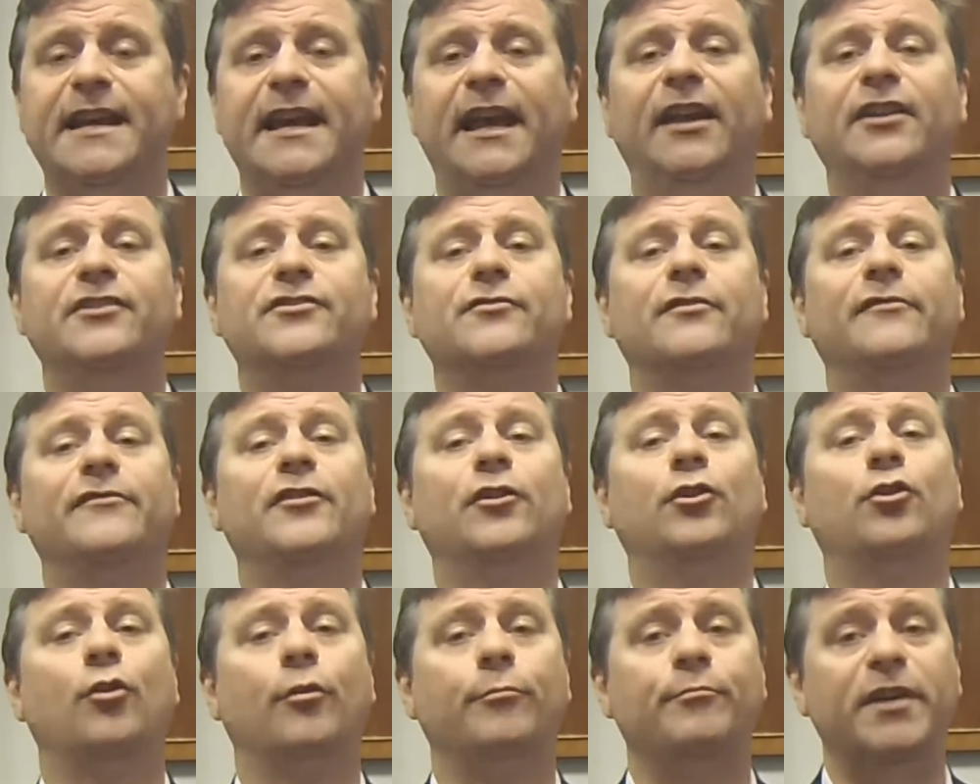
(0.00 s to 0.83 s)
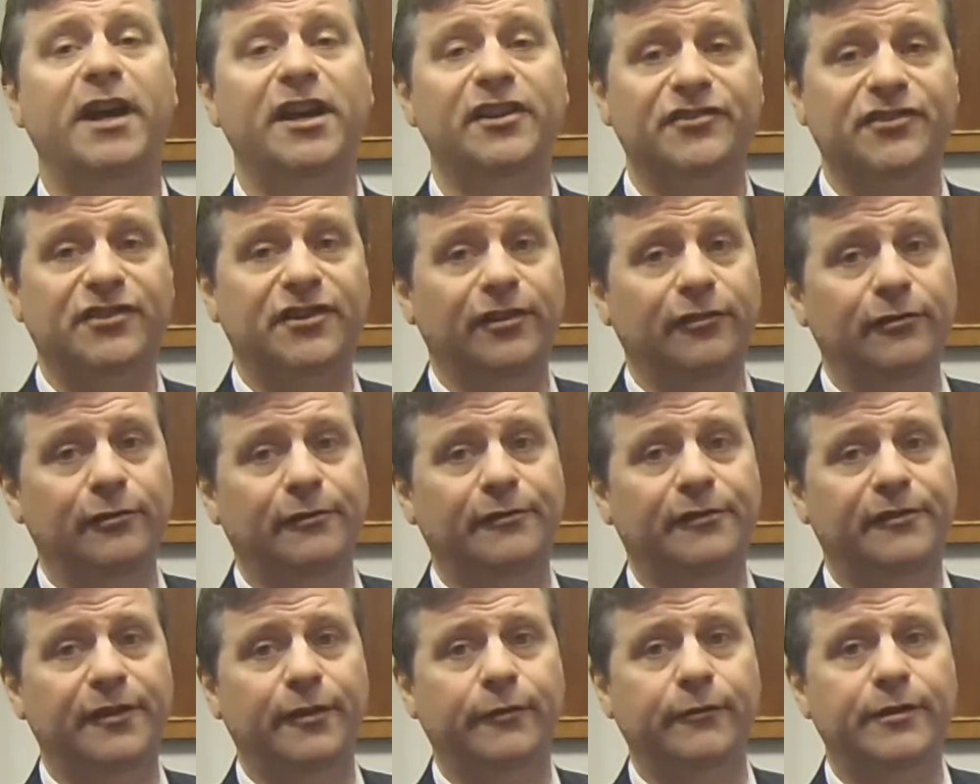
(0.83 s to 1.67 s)
And so if the corpuscular
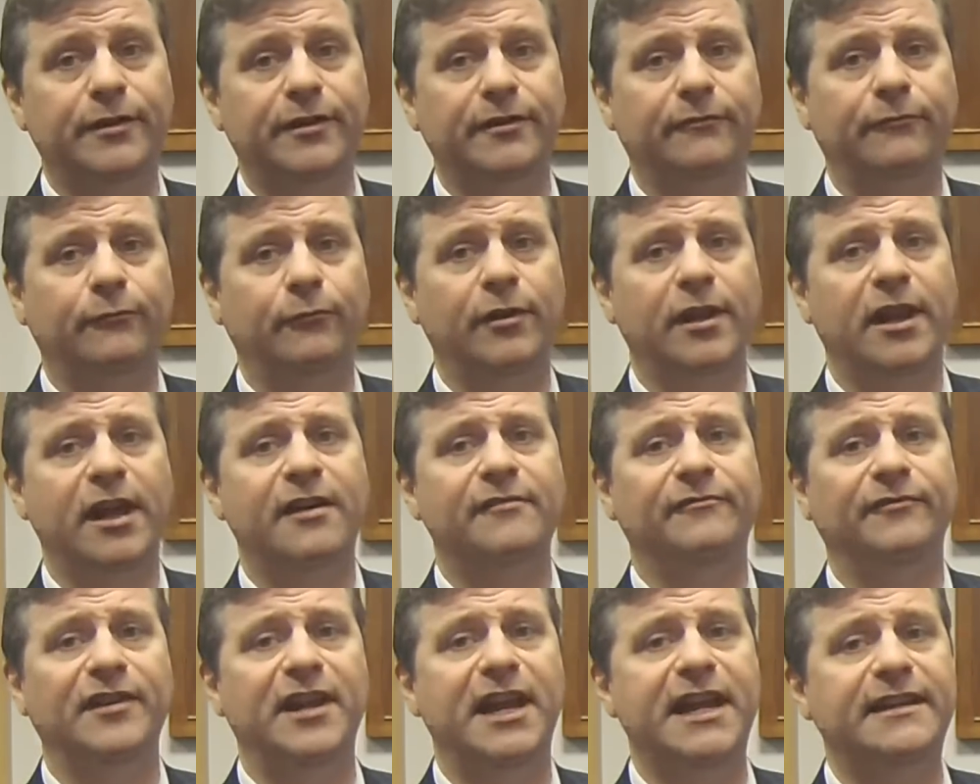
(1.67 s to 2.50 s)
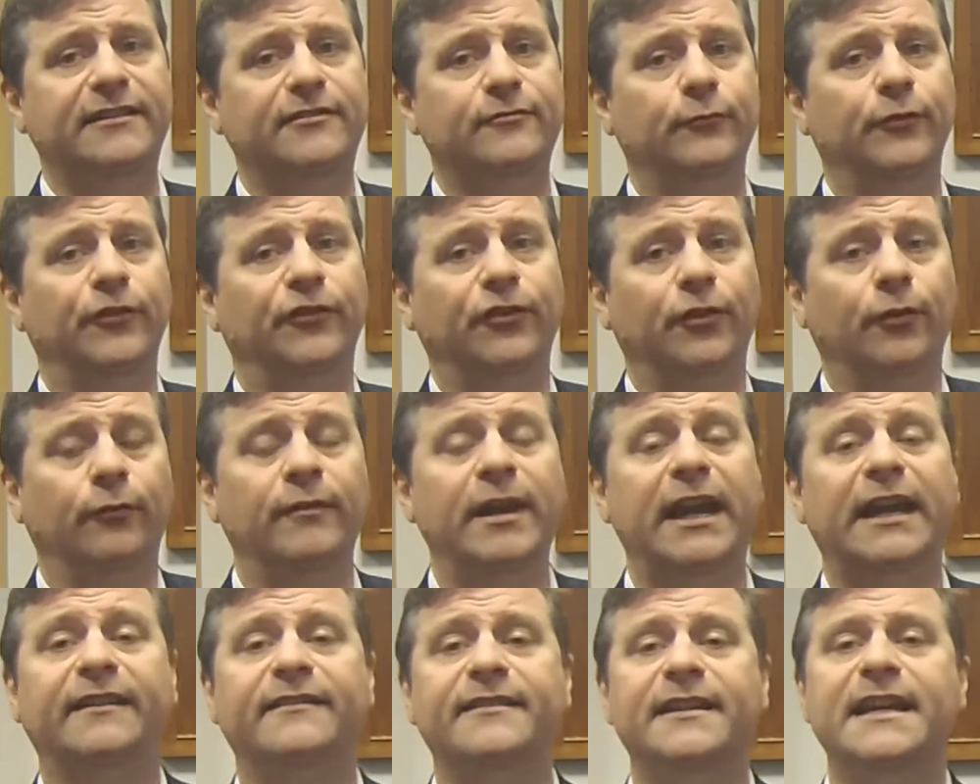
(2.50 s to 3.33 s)
theory of, of light was
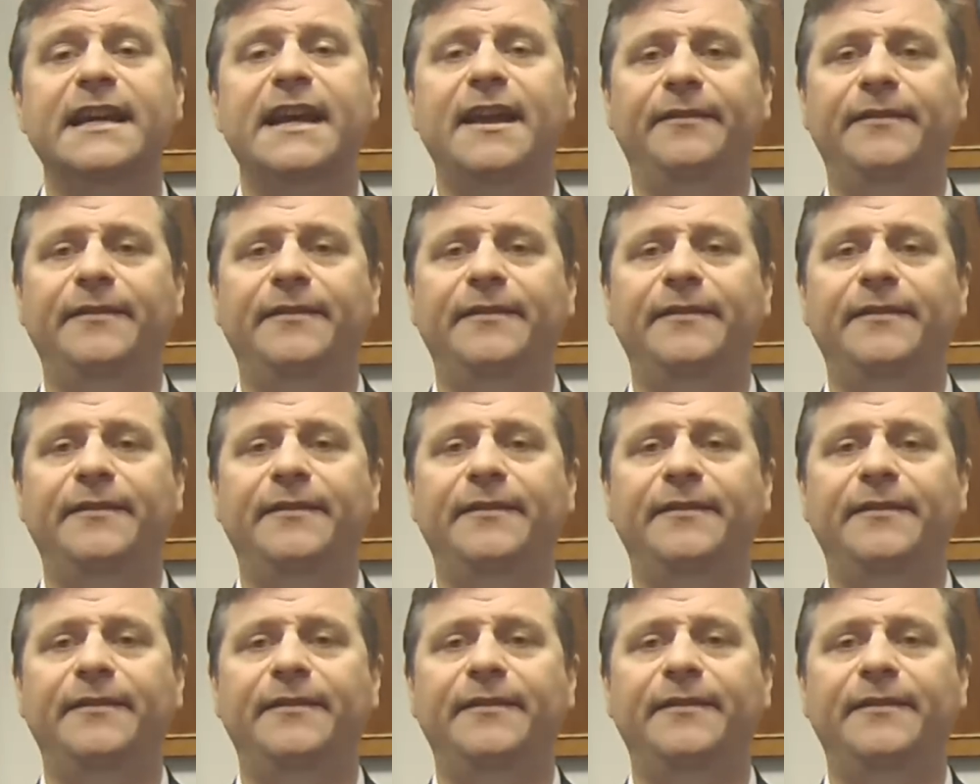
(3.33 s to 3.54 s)
correct,